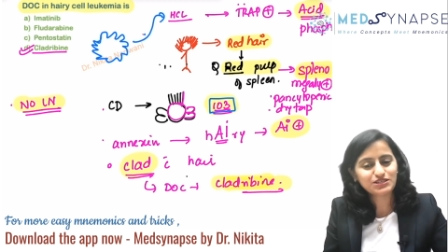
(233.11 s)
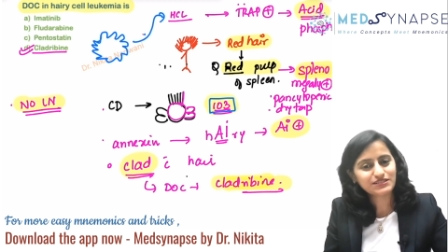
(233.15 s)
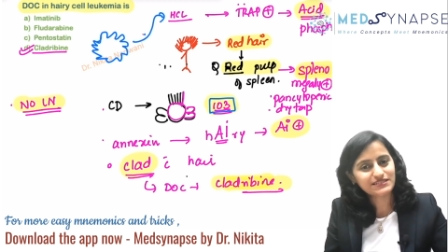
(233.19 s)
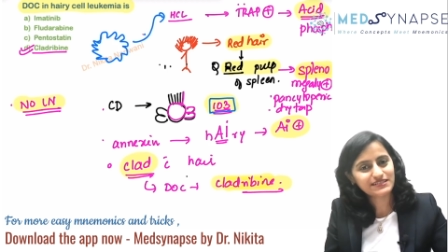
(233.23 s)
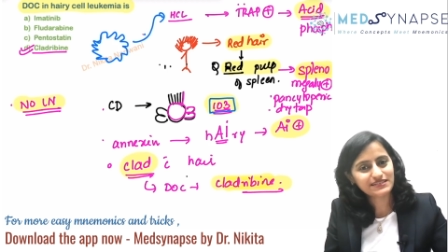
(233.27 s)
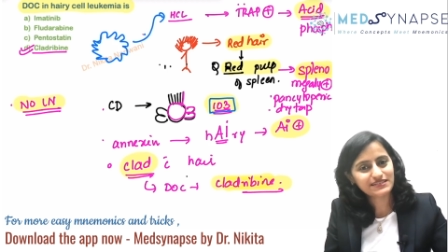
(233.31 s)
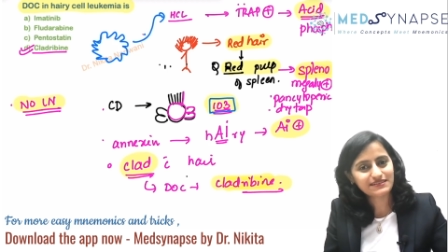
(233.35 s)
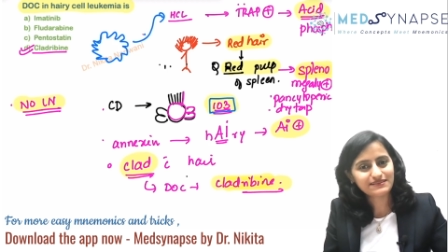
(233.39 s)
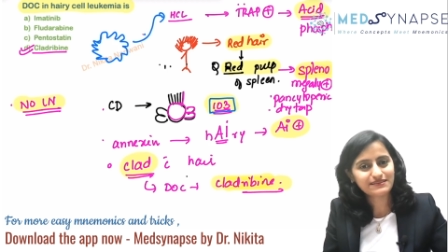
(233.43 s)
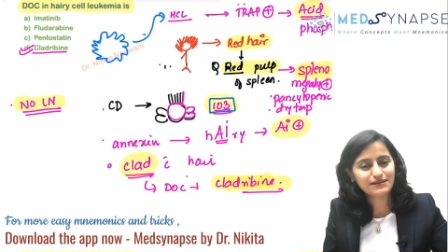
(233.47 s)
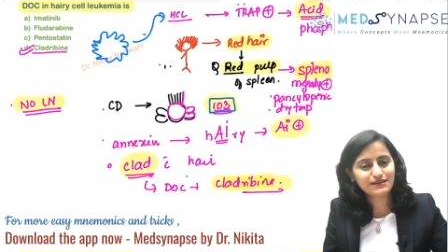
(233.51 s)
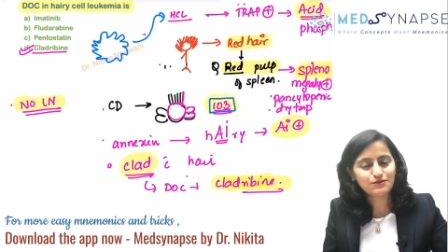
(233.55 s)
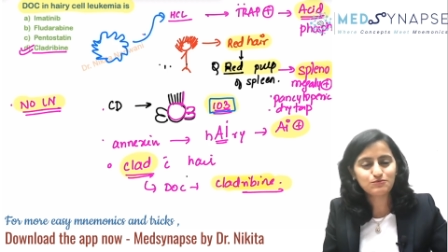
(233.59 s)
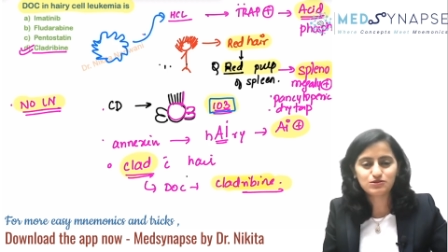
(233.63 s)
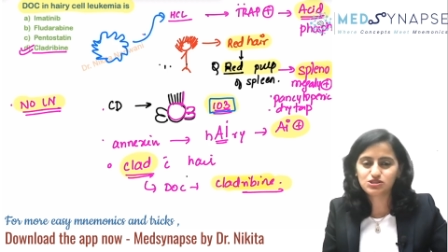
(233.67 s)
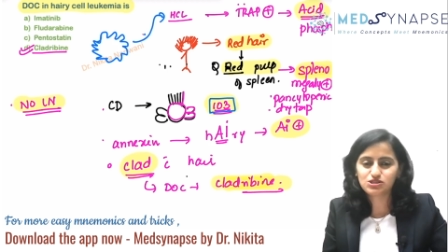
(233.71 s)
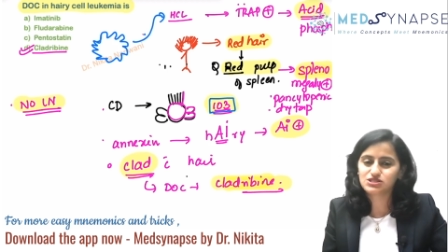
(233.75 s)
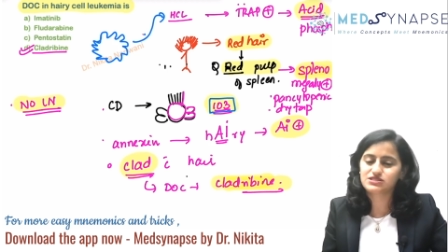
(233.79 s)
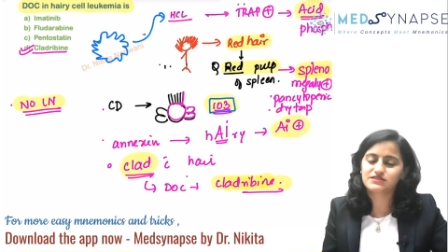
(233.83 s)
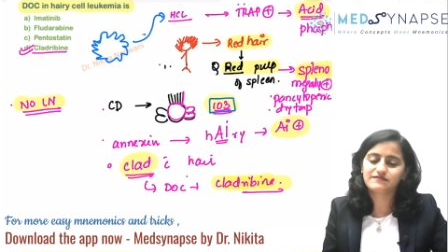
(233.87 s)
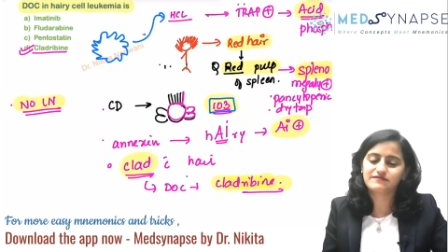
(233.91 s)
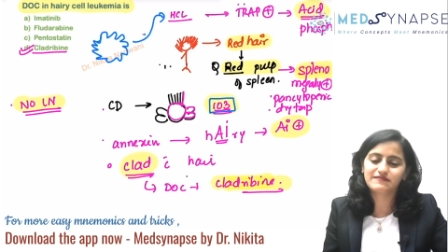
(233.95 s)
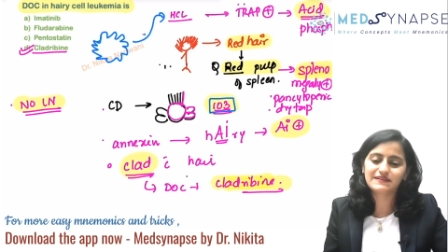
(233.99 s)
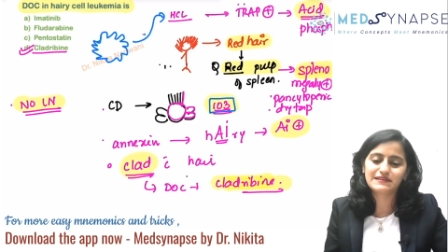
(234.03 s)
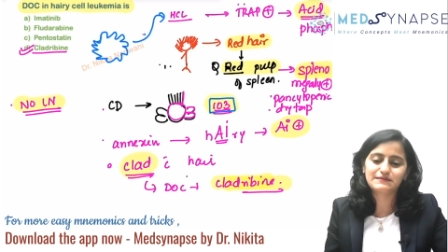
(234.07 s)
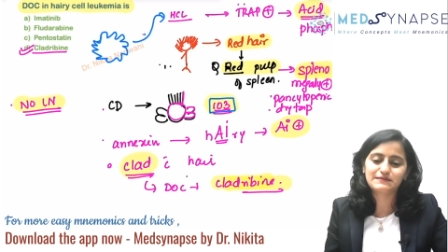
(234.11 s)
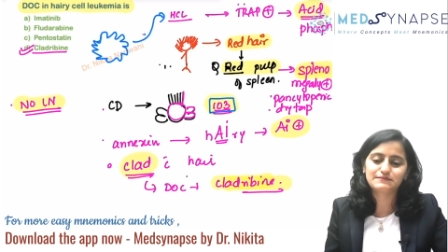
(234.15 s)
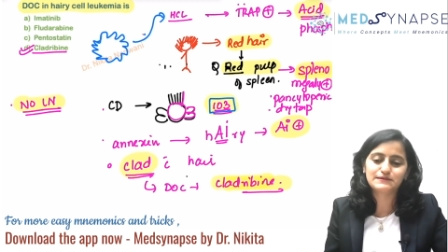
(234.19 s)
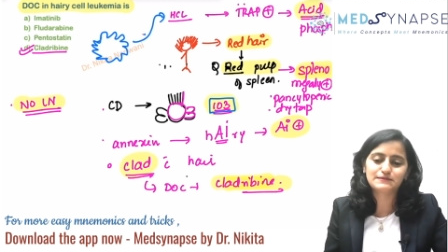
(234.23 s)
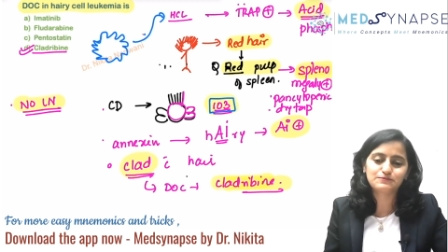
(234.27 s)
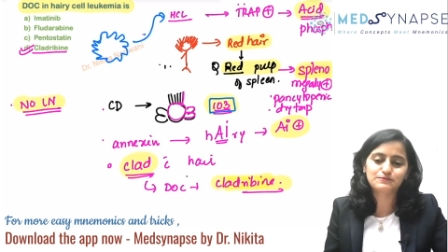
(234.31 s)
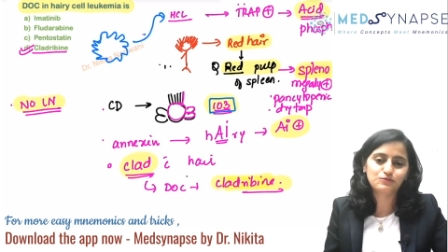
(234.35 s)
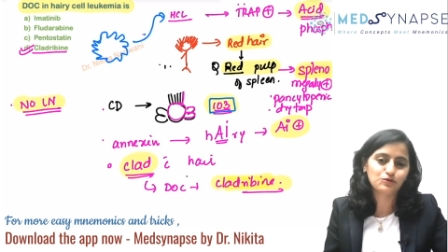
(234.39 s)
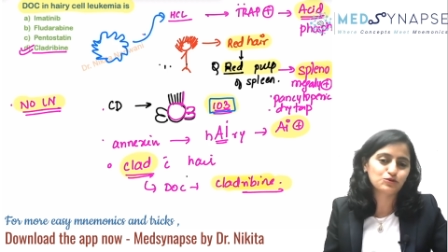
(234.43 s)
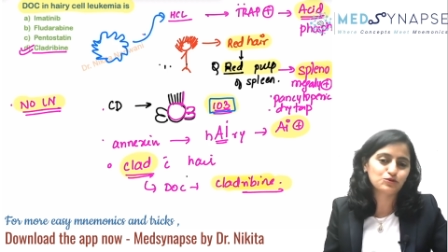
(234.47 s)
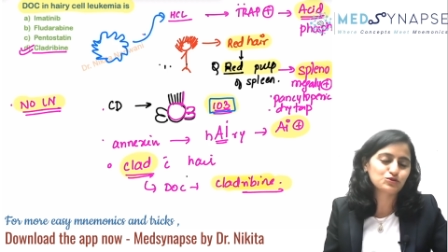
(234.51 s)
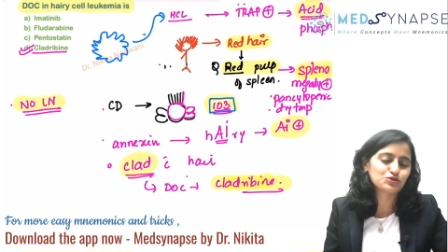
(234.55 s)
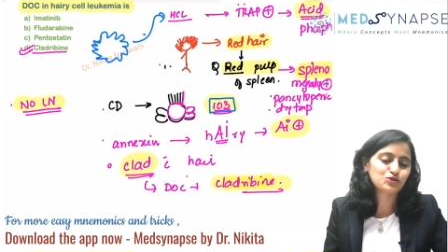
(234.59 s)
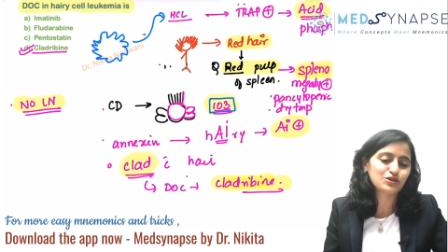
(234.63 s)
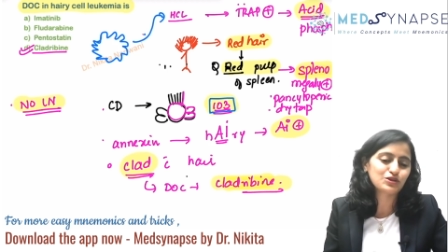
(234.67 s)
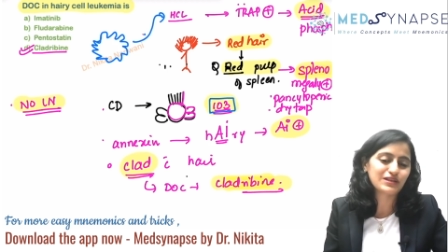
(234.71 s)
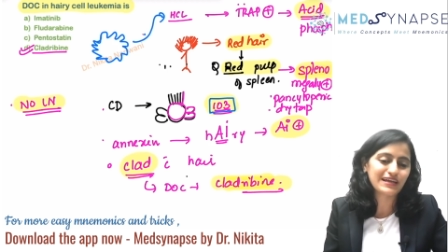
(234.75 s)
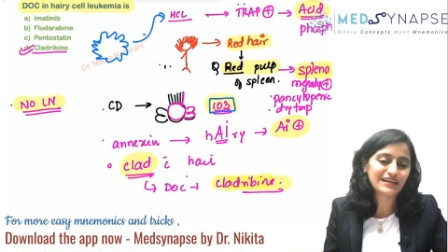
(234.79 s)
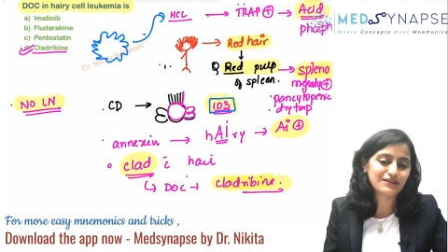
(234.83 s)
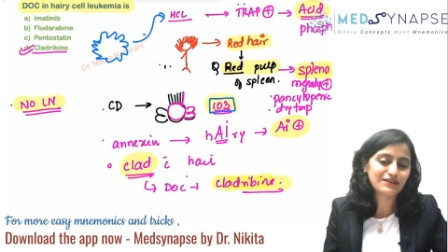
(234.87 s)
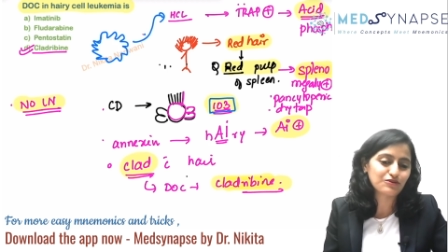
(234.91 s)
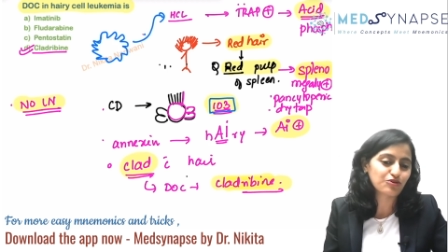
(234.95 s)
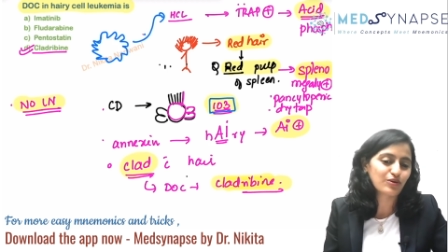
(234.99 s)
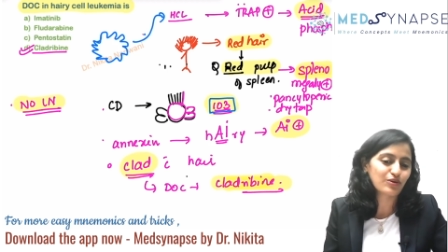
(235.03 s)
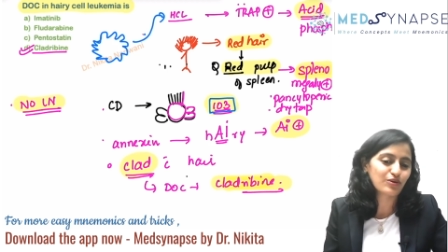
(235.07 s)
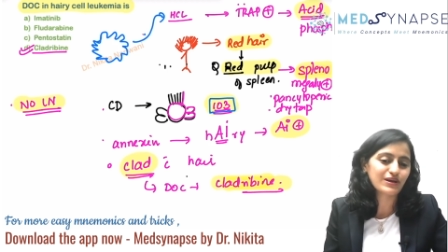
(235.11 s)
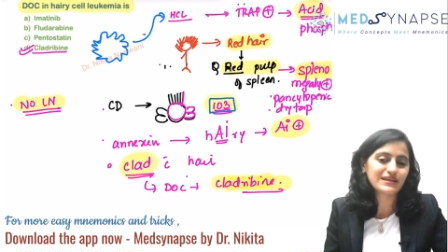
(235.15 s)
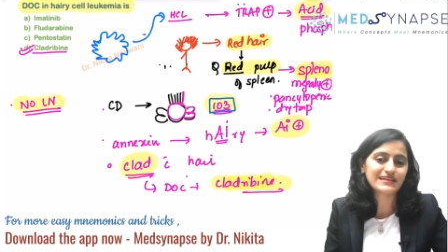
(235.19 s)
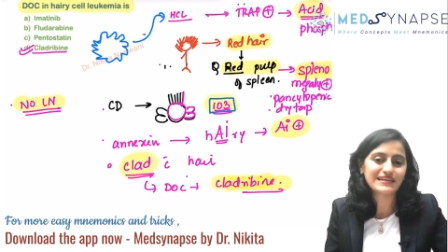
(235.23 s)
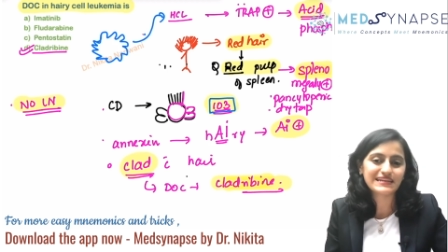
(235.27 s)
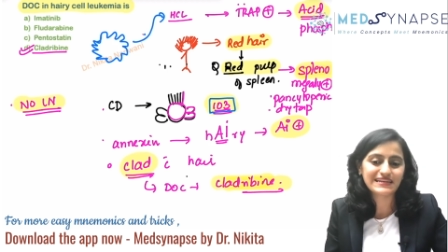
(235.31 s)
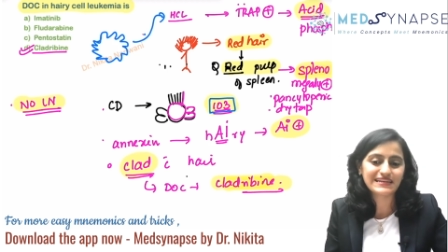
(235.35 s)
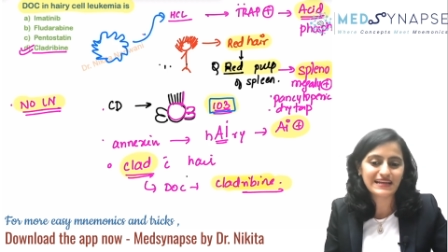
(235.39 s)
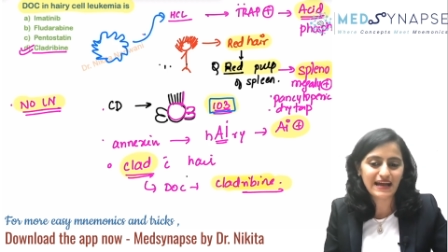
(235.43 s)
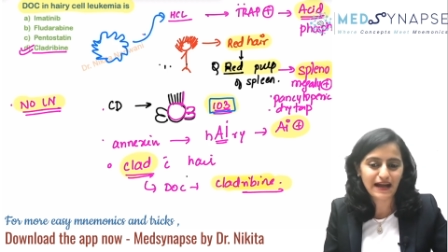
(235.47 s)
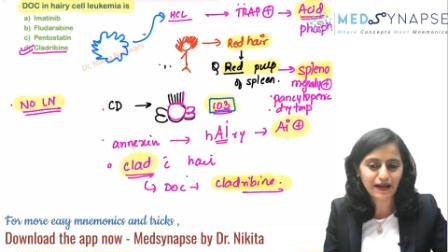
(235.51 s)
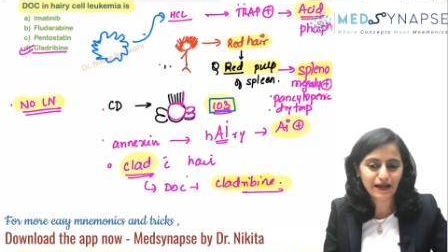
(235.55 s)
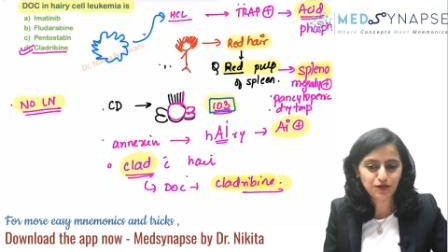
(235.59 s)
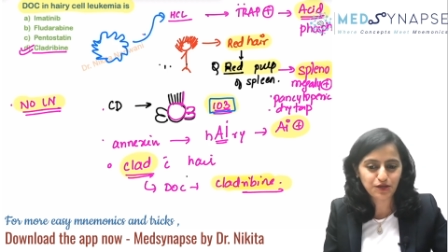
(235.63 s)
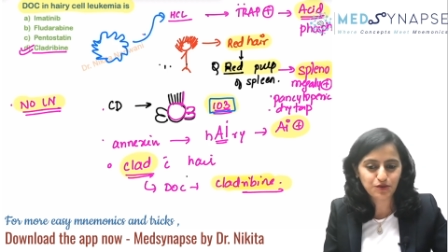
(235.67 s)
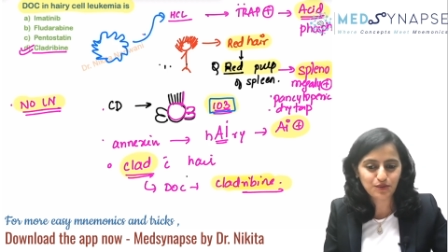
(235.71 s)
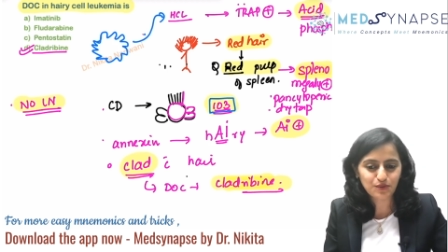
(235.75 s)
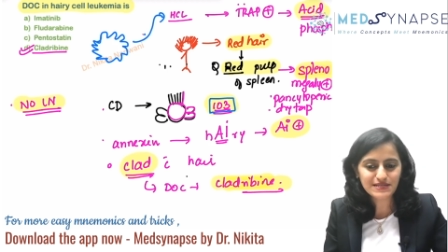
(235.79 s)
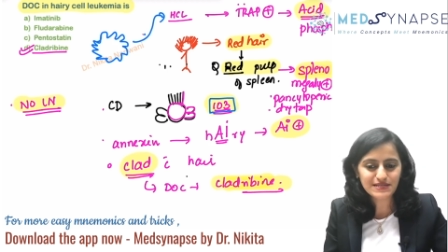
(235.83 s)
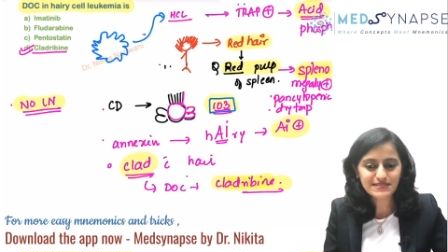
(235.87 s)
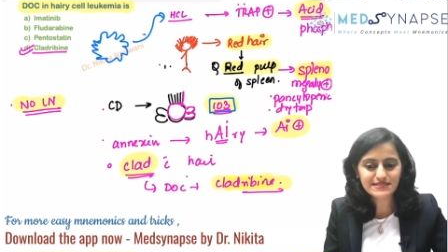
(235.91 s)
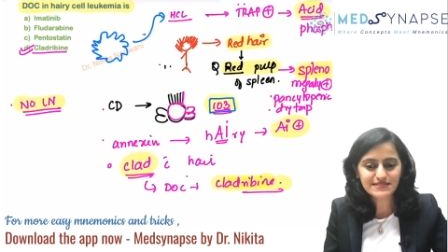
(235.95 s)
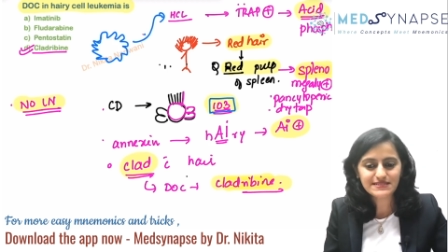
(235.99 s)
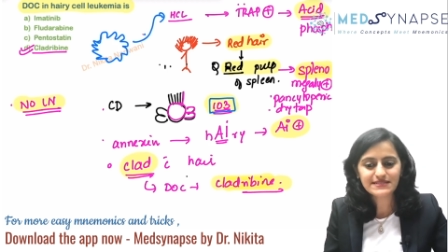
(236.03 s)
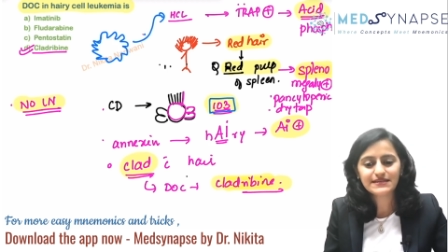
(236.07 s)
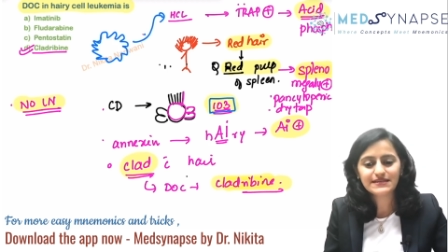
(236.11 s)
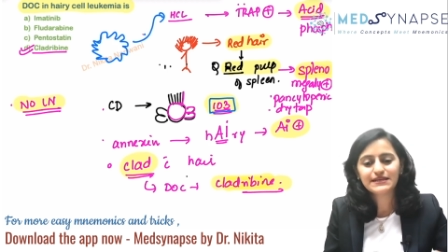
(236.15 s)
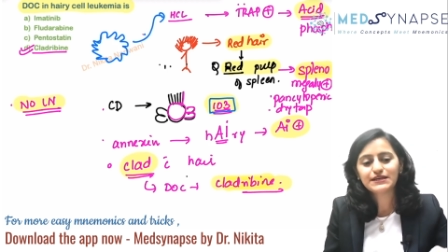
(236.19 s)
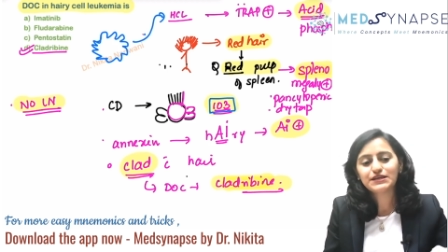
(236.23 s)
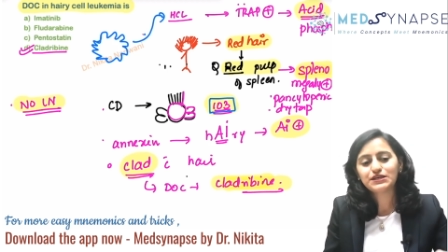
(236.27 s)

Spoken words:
Nikita, which is available both on Android and iOS.